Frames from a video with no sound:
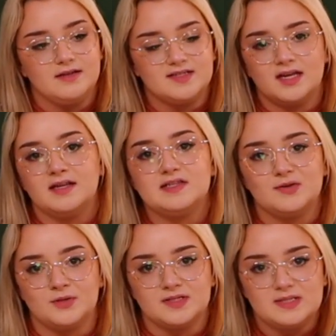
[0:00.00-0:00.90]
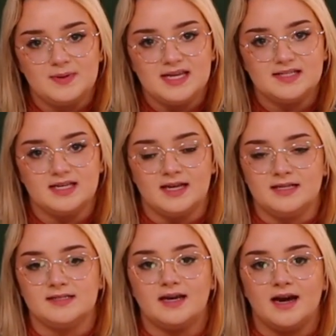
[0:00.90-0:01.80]
design someone's space,
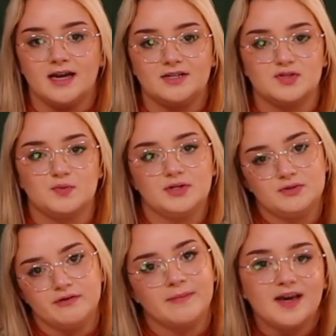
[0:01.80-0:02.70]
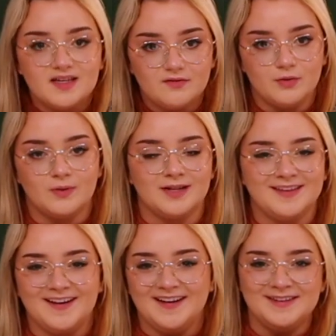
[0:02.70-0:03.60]
and I just want to remind everyone
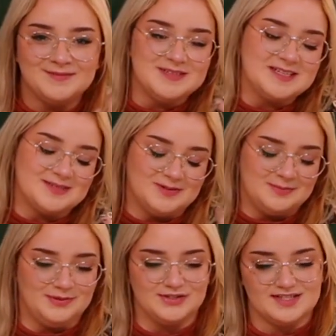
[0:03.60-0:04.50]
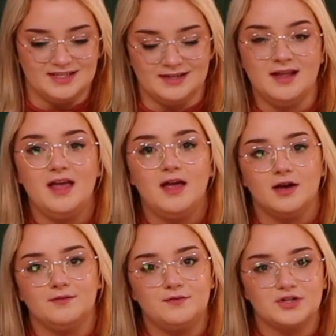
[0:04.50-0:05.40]
that I am just one person.
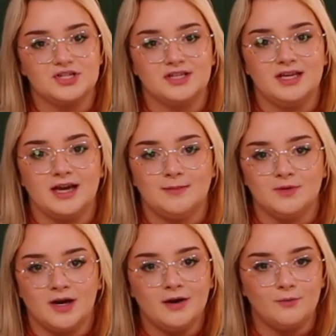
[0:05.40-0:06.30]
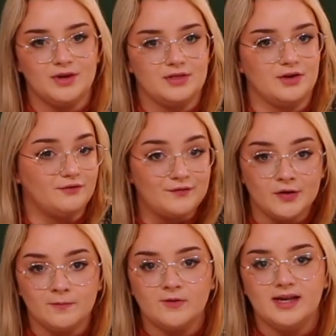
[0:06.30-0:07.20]
Unfortunately, I'm not with a
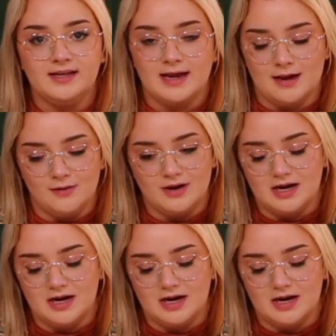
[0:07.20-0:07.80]
firm right now.